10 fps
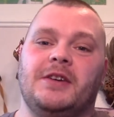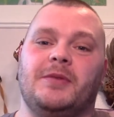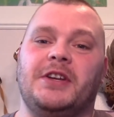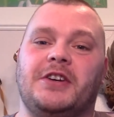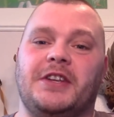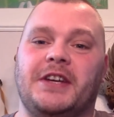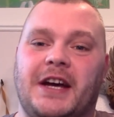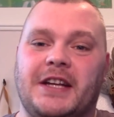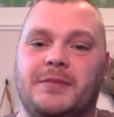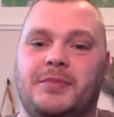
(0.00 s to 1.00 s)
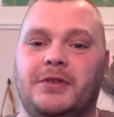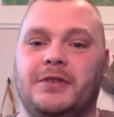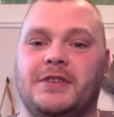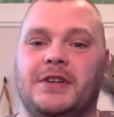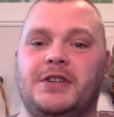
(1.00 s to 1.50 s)
When you got your
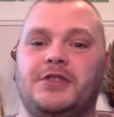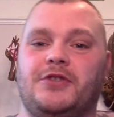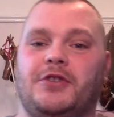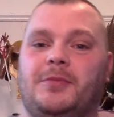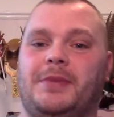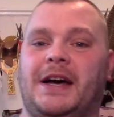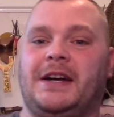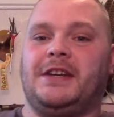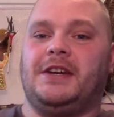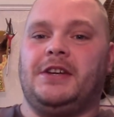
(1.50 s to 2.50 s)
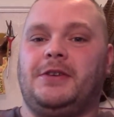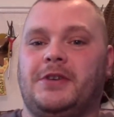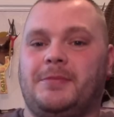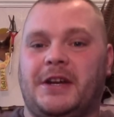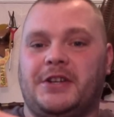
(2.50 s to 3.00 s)
catapult and you draw back, you
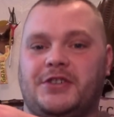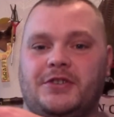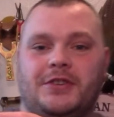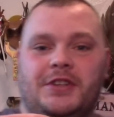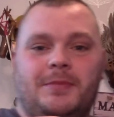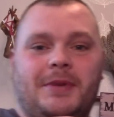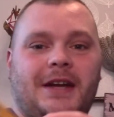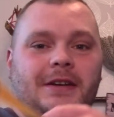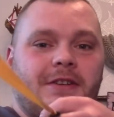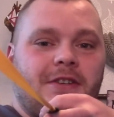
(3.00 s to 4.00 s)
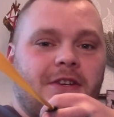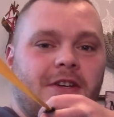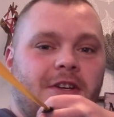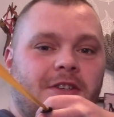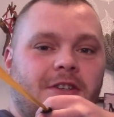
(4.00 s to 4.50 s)
want to make sure that your bands
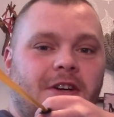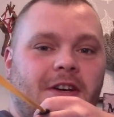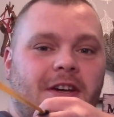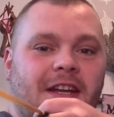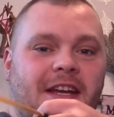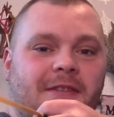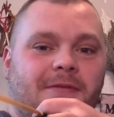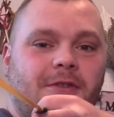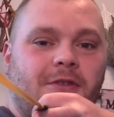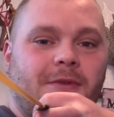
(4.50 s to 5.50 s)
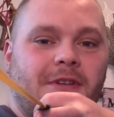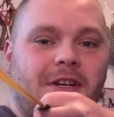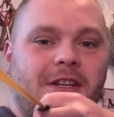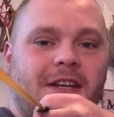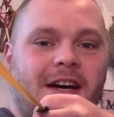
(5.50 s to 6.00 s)
do not lean forward
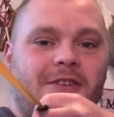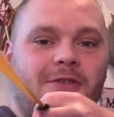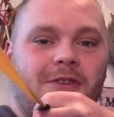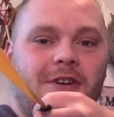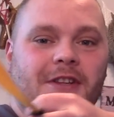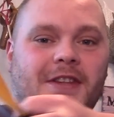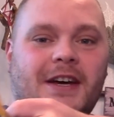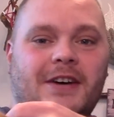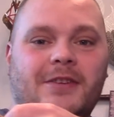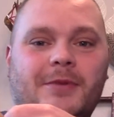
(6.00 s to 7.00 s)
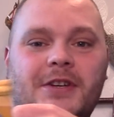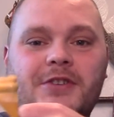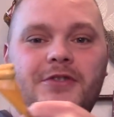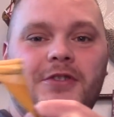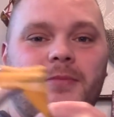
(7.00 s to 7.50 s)
like that or like that, and when
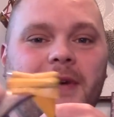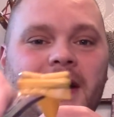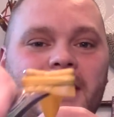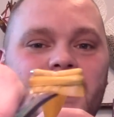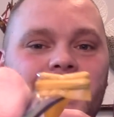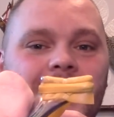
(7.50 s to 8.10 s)
you draw back,